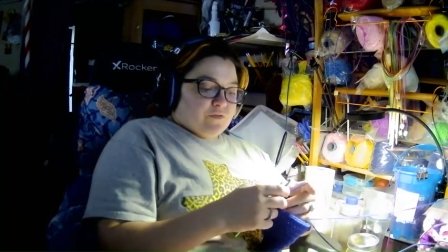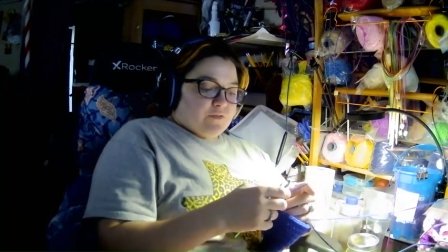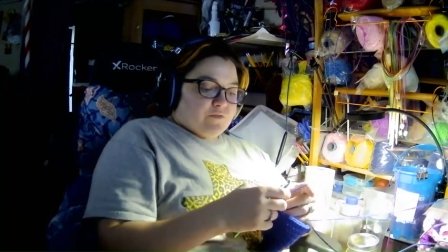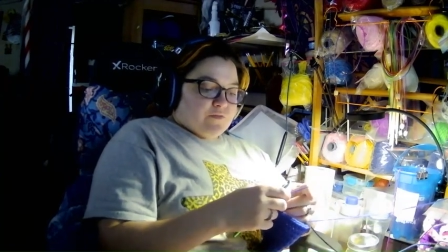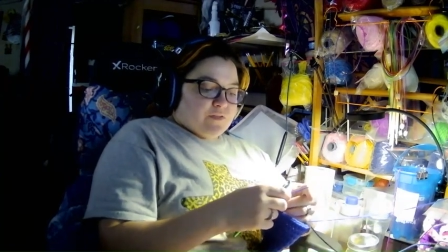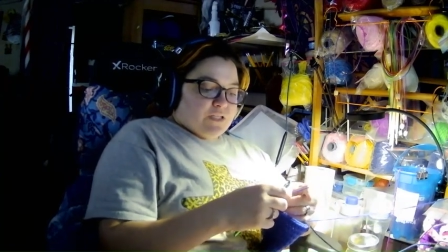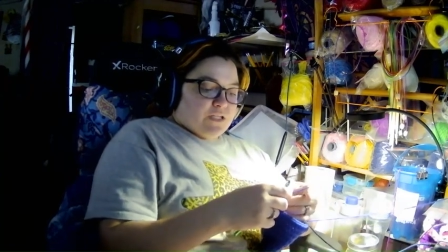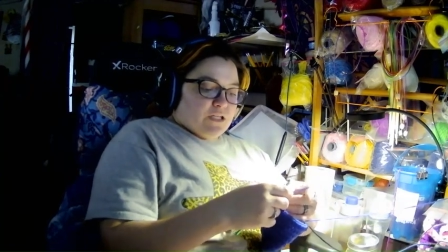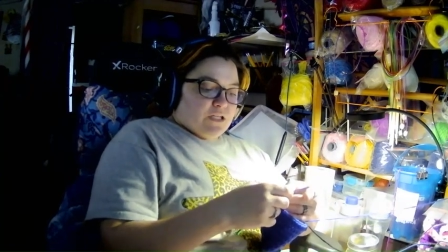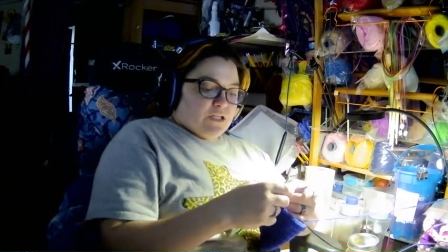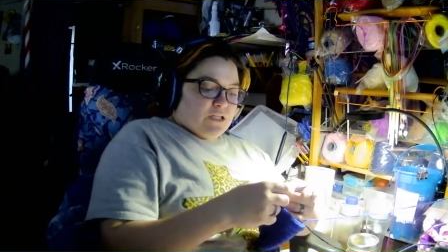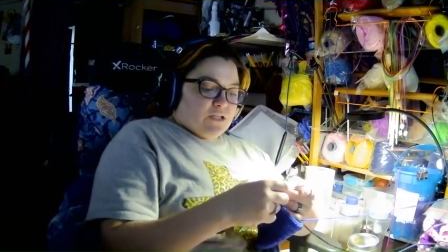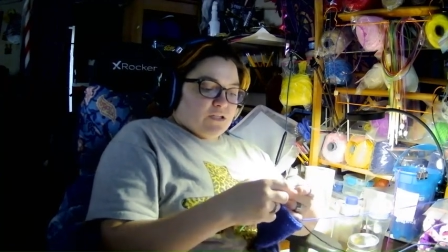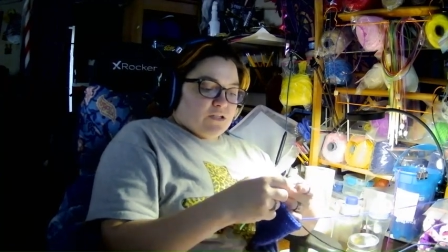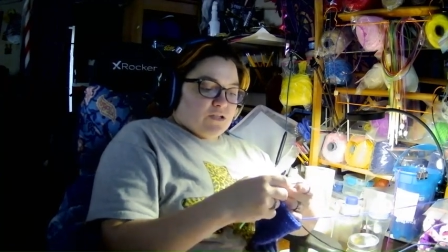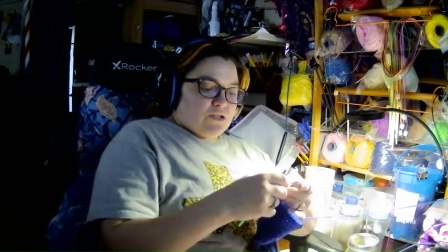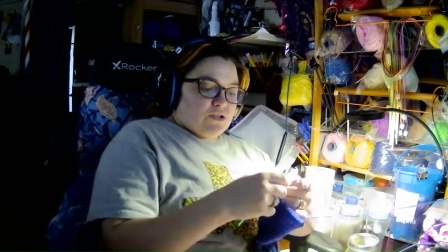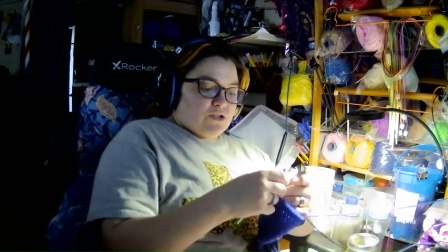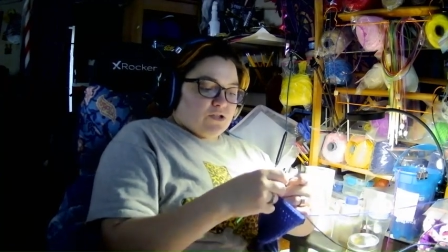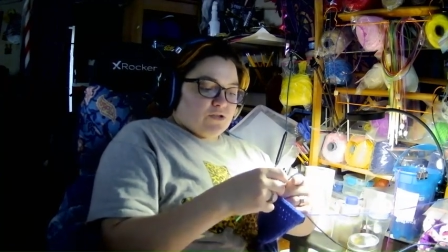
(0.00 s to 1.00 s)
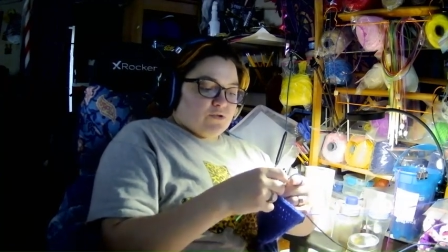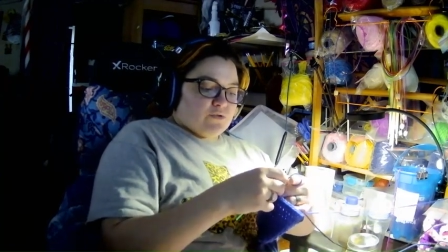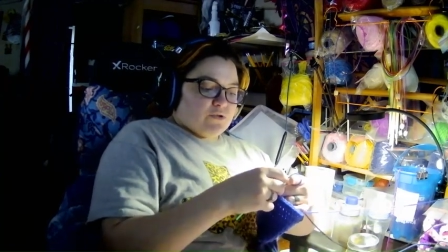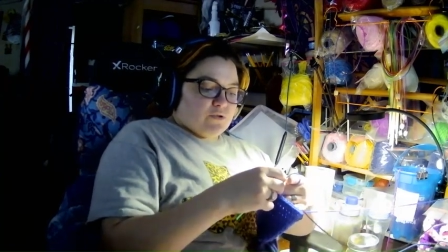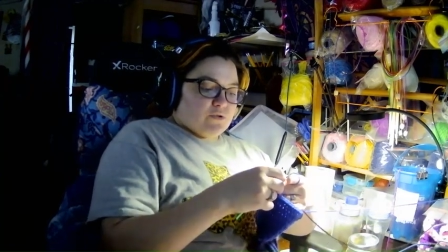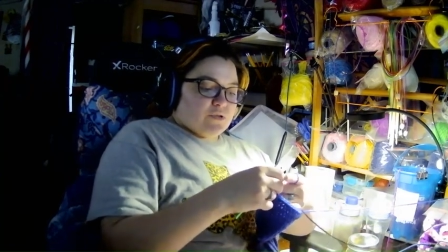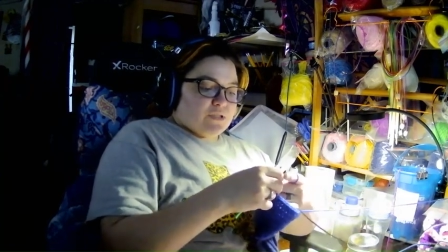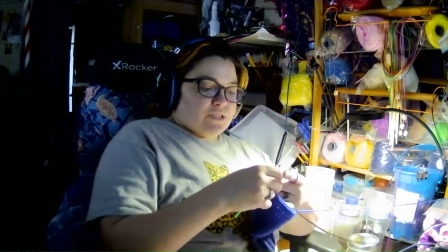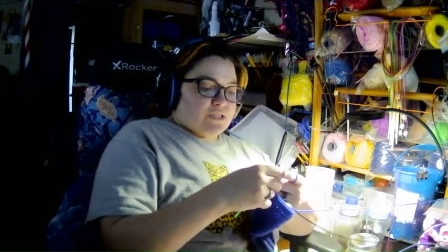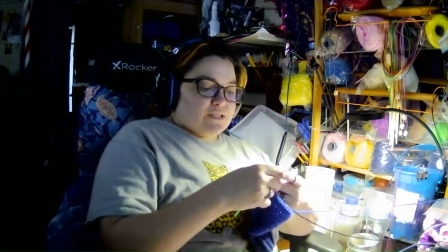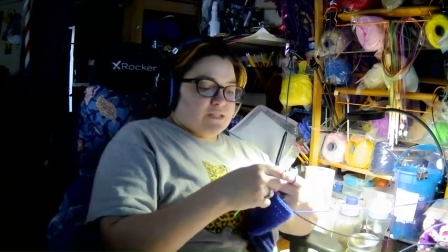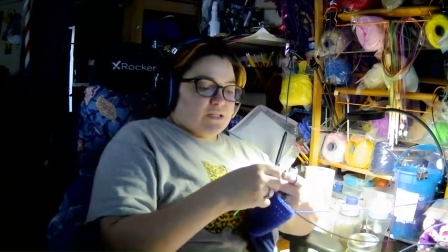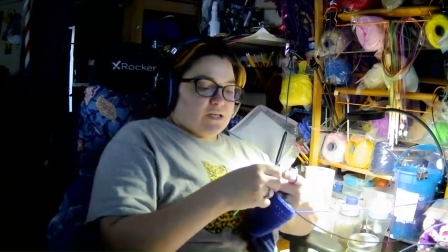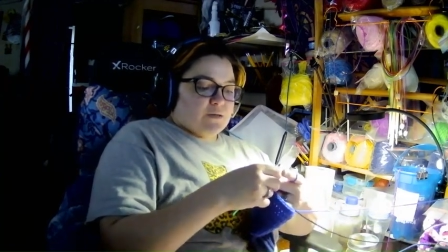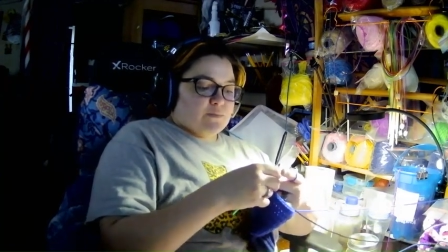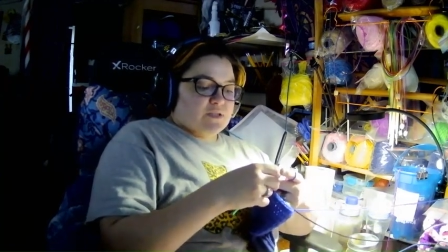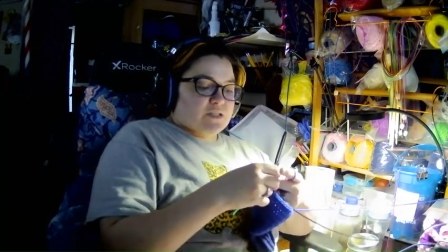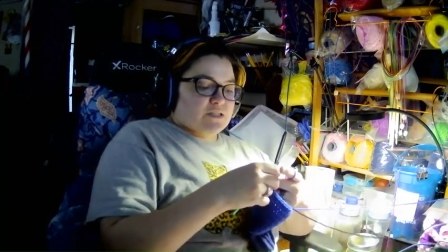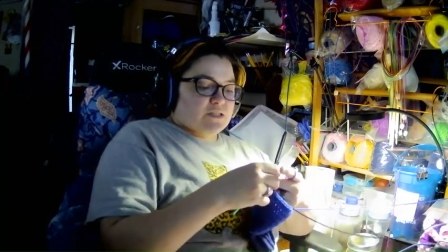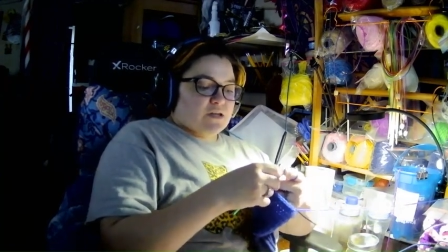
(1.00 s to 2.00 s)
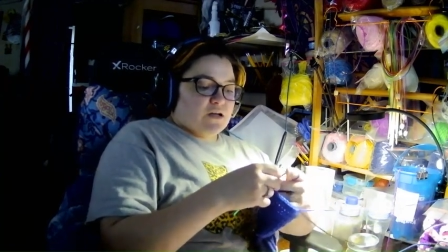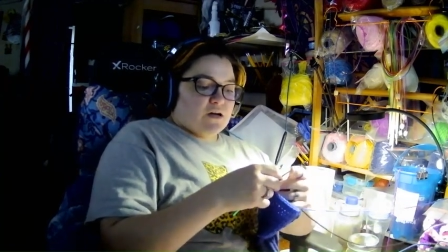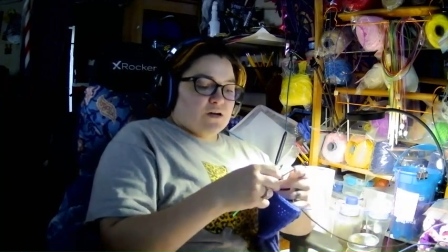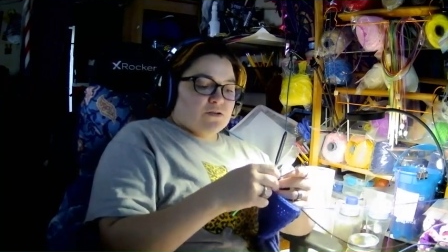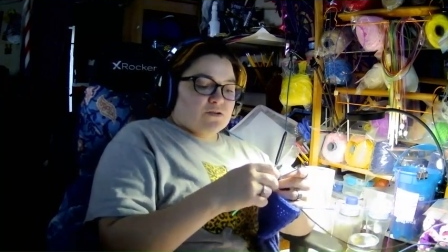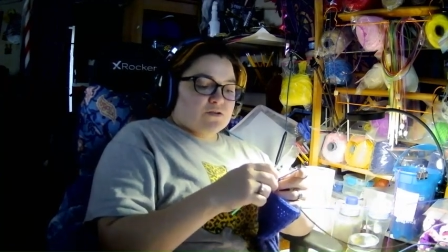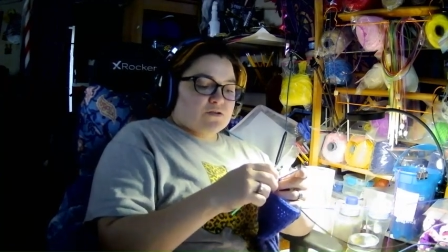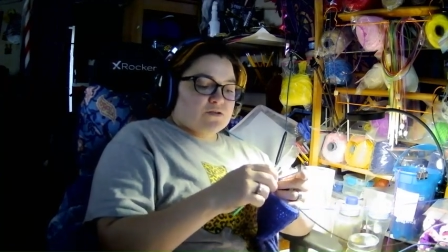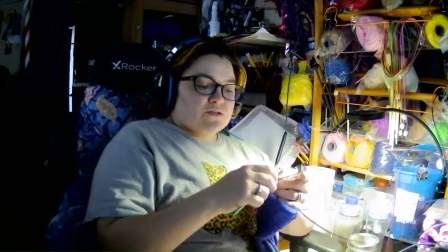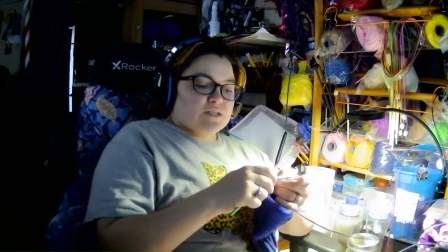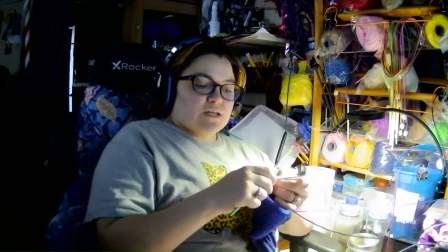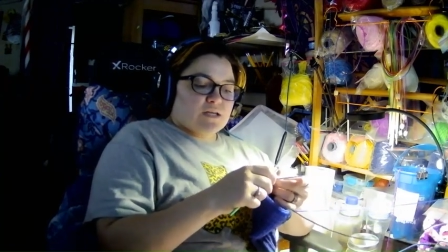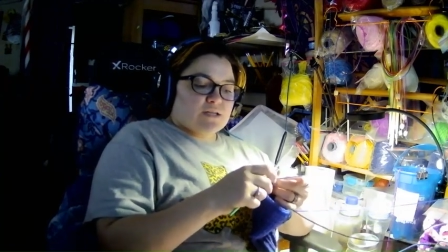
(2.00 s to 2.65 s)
15, you do it the same as the others,